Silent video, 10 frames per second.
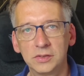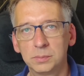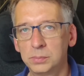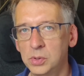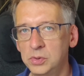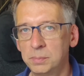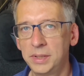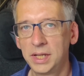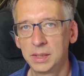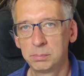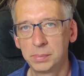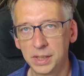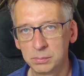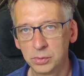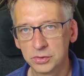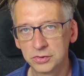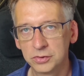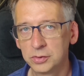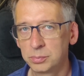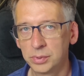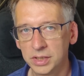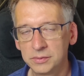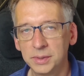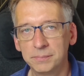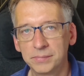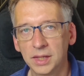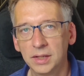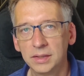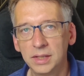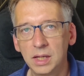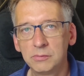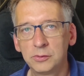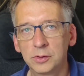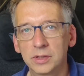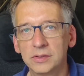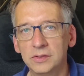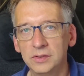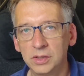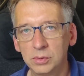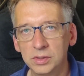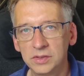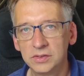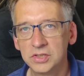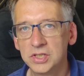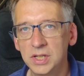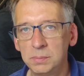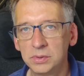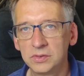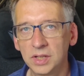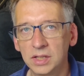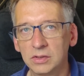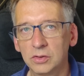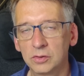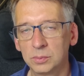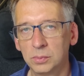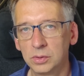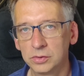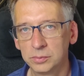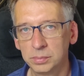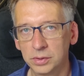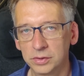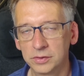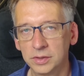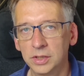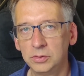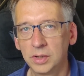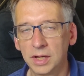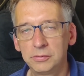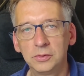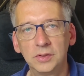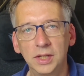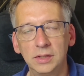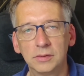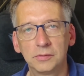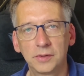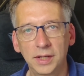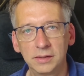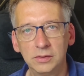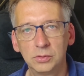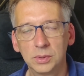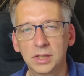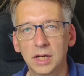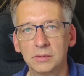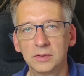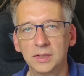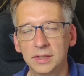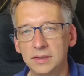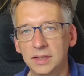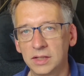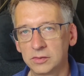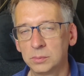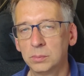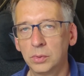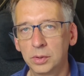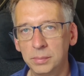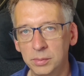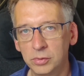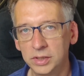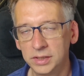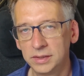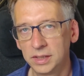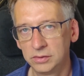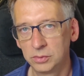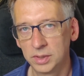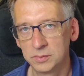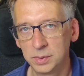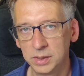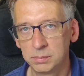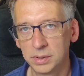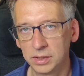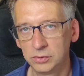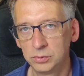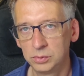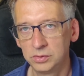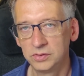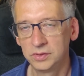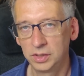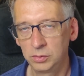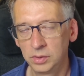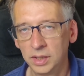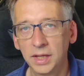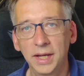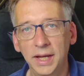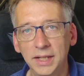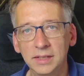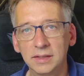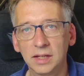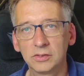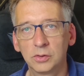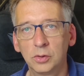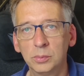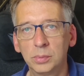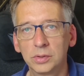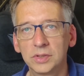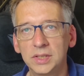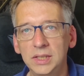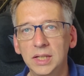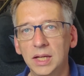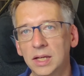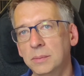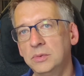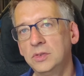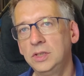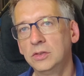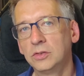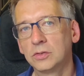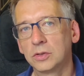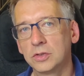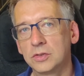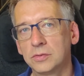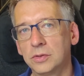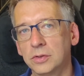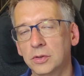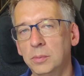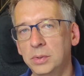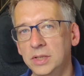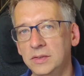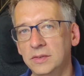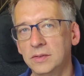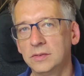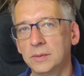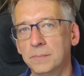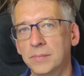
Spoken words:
both BananaPi boards surprise me. The M4 Zero is the cheapest and smallest board. You have to take the fact into account that it has more memory than the Raspberry Pi 2 Zero, and it has onboard eMMC storage for the operating system.